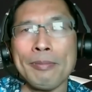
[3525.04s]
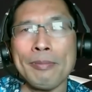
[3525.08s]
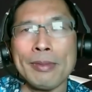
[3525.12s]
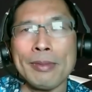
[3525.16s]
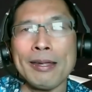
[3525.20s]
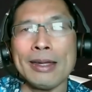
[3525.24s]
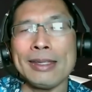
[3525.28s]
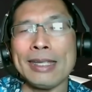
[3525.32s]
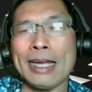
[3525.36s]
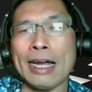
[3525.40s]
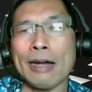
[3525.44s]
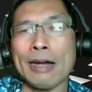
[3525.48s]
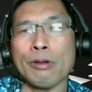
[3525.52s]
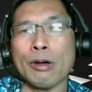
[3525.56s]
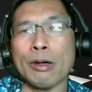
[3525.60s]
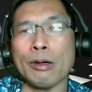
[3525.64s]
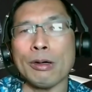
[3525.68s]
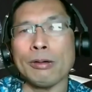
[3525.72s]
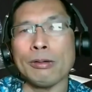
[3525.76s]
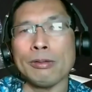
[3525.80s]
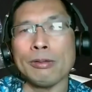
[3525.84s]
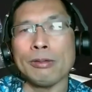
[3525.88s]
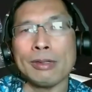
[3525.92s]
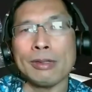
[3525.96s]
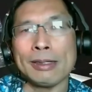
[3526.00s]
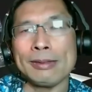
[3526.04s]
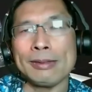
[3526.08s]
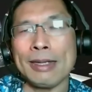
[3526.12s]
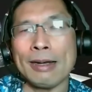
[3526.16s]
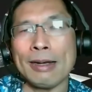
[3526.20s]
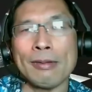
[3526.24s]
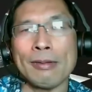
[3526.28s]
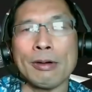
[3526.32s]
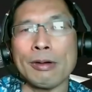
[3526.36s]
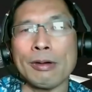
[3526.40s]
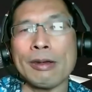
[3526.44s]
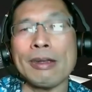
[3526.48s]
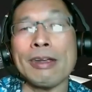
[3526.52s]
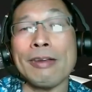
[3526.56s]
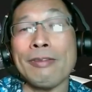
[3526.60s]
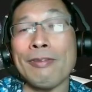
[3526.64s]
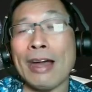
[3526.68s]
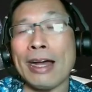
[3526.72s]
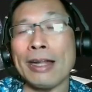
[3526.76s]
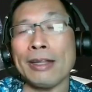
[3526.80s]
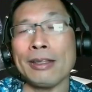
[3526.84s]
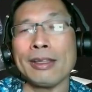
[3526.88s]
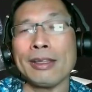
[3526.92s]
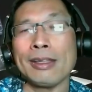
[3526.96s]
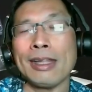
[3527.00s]
that will, you know, or
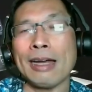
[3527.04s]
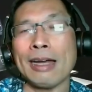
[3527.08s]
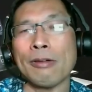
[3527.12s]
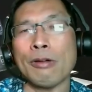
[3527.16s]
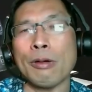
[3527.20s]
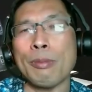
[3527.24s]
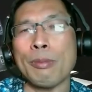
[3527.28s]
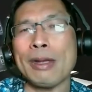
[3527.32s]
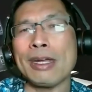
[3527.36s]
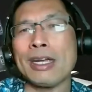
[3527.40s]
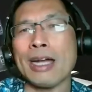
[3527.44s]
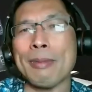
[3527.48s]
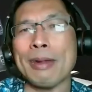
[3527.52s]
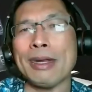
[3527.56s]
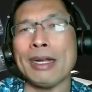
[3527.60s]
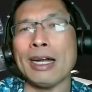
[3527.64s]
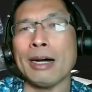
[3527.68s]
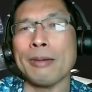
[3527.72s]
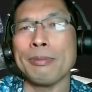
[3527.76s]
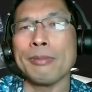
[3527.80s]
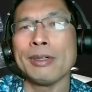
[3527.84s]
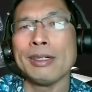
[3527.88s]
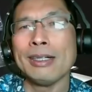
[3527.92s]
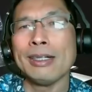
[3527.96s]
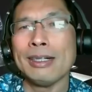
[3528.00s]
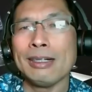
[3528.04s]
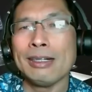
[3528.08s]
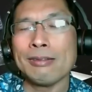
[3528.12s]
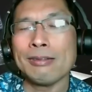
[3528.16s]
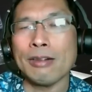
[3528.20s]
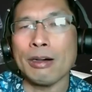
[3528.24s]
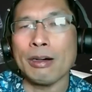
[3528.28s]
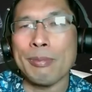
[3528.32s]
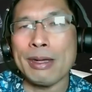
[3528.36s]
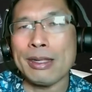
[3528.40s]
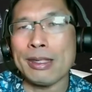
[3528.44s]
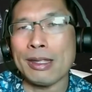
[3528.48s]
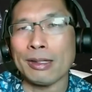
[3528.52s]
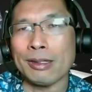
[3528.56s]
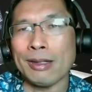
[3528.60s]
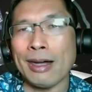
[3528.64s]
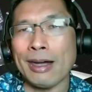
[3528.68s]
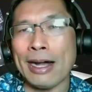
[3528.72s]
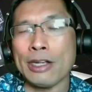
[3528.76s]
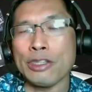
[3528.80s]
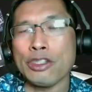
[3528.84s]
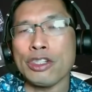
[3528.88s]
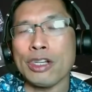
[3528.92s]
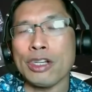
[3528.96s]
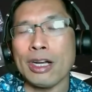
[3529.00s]
event that will be coming up will be the
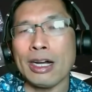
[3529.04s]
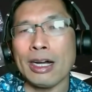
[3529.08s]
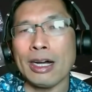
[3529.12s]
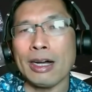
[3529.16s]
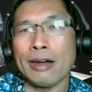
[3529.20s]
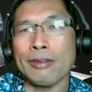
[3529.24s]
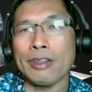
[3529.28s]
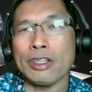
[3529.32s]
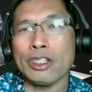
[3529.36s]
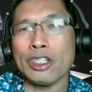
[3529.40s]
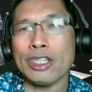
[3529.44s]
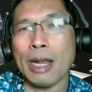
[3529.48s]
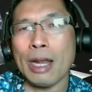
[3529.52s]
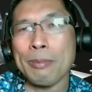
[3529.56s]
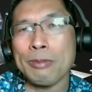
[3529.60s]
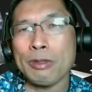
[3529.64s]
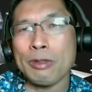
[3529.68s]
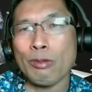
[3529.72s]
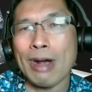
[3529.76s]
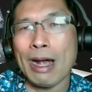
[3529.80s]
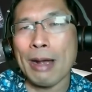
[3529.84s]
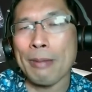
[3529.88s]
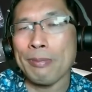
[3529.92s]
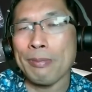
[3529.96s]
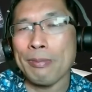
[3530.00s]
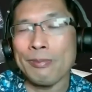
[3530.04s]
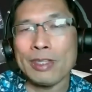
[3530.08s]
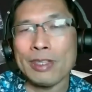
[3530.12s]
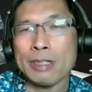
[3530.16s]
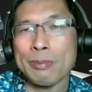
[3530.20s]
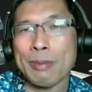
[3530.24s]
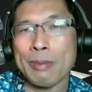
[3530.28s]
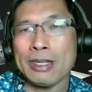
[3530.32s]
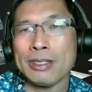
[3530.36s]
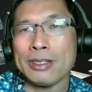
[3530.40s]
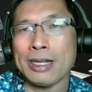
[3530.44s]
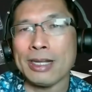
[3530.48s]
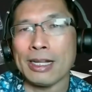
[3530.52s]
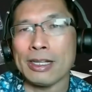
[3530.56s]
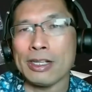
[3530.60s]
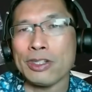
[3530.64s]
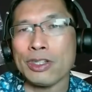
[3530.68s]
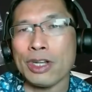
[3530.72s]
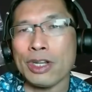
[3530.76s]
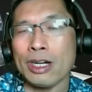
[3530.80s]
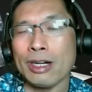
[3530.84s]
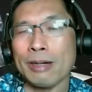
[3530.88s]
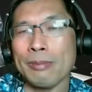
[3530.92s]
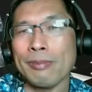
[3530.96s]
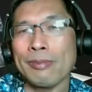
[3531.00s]
launch of the James Webb Space
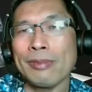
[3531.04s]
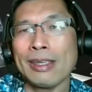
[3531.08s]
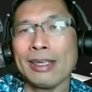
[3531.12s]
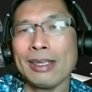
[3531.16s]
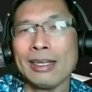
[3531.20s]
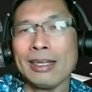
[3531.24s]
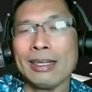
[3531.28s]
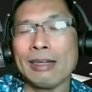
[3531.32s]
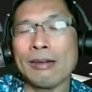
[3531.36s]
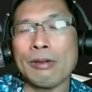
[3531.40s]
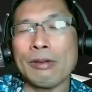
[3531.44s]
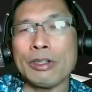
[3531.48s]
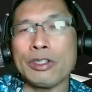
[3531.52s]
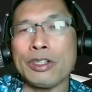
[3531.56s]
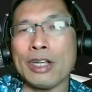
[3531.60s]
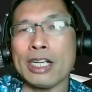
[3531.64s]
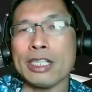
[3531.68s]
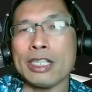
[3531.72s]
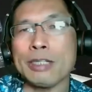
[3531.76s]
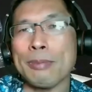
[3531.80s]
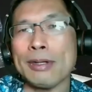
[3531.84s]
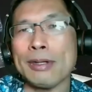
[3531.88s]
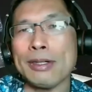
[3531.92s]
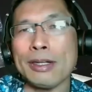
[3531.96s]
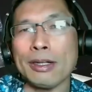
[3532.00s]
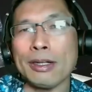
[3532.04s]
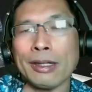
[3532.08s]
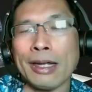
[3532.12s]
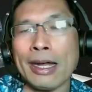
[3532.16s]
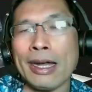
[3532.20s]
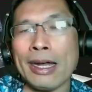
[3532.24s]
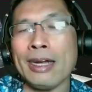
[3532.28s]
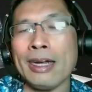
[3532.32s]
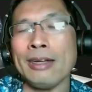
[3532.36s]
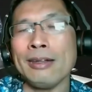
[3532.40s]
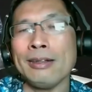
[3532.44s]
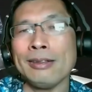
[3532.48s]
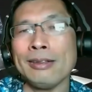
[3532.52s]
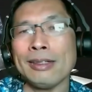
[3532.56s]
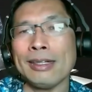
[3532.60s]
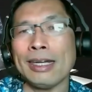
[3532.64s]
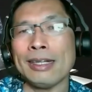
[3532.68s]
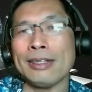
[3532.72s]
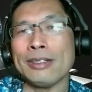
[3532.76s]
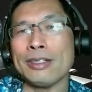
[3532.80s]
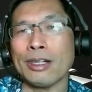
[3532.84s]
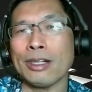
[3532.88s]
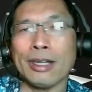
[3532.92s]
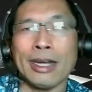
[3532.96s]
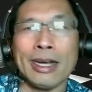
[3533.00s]
Telescope, which has been delayed
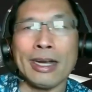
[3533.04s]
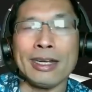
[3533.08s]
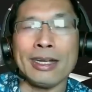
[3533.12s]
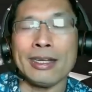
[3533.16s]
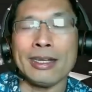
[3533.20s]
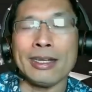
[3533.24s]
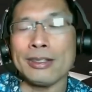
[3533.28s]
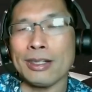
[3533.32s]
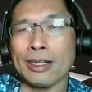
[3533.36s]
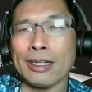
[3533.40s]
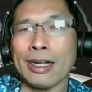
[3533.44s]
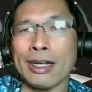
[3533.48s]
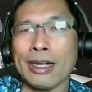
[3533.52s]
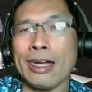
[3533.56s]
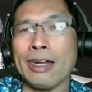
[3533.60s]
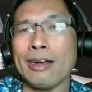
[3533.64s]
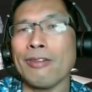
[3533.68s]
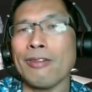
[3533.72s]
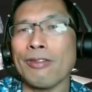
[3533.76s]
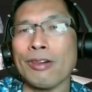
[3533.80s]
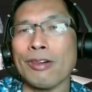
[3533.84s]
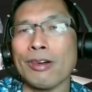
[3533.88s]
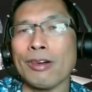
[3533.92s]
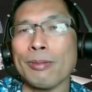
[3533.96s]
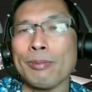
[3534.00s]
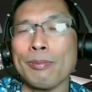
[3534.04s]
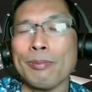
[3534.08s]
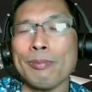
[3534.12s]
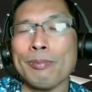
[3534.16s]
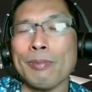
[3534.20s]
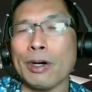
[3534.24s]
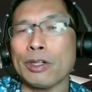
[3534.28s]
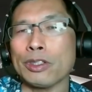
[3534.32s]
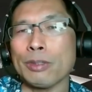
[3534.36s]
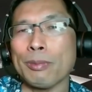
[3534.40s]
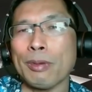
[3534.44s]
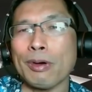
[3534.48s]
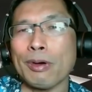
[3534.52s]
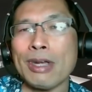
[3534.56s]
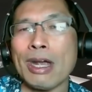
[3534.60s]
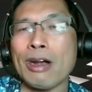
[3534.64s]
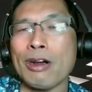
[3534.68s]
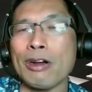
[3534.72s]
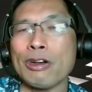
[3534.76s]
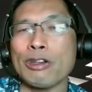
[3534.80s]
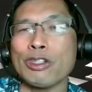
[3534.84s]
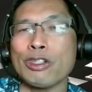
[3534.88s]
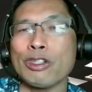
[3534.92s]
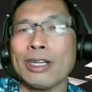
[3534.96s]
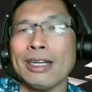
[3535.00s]
and delayed and delayed for multiple
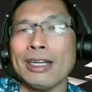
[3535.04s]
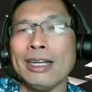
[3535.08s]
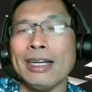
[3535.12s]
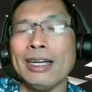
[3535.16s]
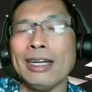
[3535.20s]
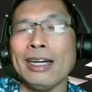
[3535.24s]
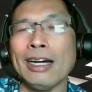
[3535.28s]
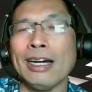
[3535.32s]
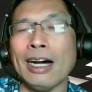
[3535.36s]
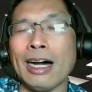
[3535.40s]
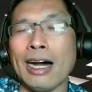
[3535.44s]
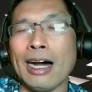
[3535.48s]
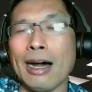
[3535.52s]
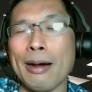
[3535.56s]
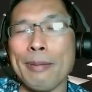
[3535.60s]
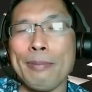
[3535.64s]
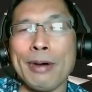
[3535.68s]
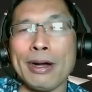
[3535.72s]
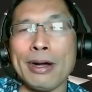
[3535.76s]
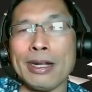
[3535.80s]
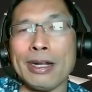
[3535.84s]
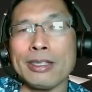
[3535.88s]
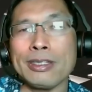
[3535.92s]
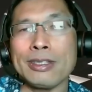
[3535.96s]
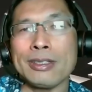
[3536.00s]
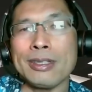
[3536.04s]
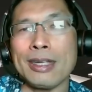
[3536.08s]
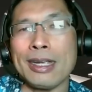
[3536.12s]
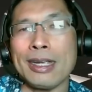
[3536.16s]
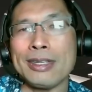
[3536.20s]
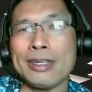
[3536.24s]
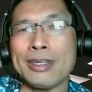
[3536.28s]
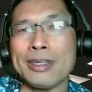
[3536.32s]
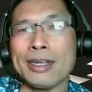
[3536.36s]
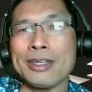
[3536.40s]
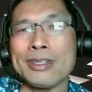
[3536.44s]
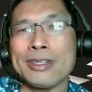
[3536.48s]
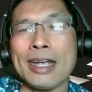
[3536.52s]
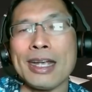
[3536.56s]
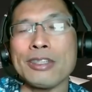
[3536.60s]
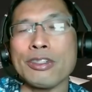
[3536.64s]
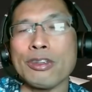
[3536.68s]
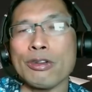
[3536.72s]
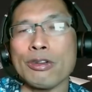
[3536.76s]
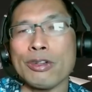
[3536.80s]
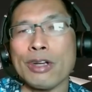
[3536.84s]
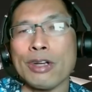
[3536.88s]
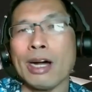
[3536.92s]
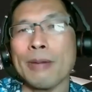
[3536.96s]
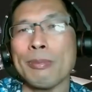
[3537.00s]
years, uh, but it's the successor
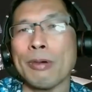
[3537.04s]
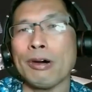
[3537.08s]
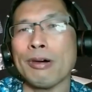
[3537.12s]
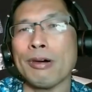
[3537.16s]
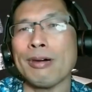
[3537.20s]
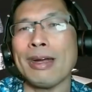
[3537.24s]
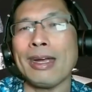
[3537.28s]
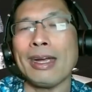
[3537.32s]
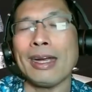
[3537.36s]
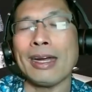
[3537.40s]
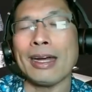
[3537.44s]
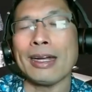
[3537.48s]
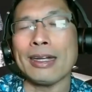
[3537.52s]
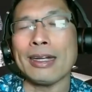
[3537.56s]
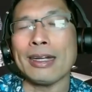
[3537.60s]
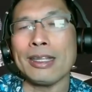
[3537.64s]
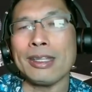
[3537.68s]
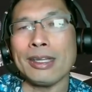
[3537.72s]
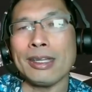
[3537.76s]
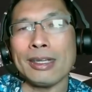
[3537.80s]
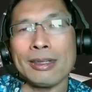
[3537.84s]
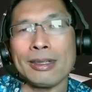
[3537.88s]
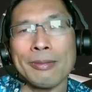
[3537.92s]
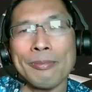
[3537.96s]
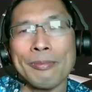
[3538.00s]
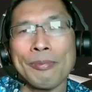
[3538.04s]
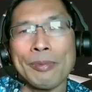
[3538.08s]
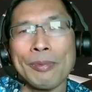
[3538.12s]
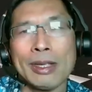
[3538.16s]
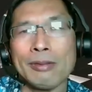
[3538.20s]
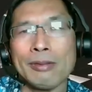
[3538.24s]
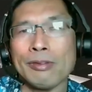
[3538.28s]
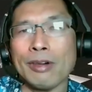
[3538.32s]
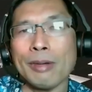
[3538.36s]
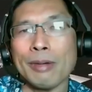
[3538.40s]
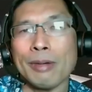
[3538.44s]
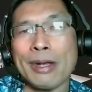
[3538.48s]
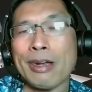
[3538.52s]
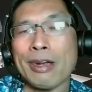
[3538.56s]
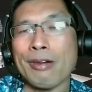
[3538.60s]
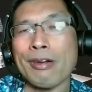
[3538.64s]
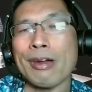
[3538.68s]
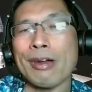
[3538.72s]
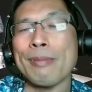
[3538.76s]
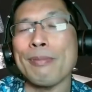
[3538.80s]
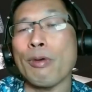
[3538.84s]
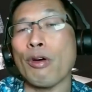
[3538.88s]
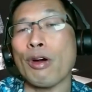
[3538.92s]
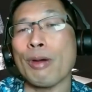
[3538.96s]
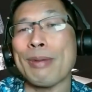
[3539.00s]
to Hubble. And I think we'll be
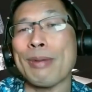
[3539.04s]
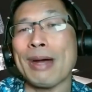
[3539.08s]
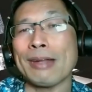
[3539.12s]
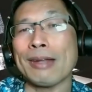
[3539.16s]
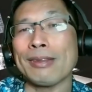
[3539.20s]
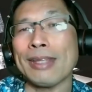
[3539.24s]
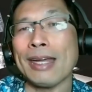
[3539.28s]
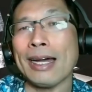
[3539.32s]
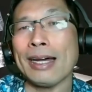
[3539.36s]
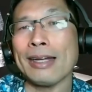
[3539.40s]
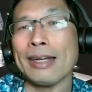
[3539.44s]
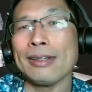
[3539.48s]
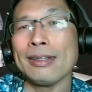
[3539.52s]
hearing more about that